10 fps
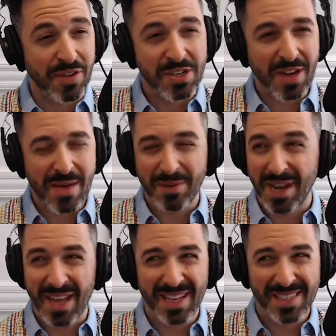a venture capital,
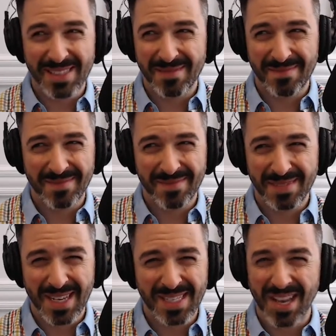yeah, that
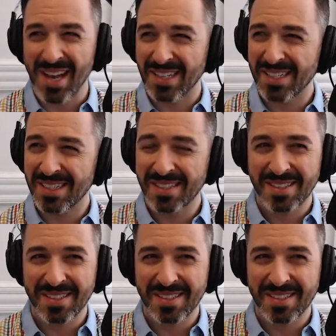sucks.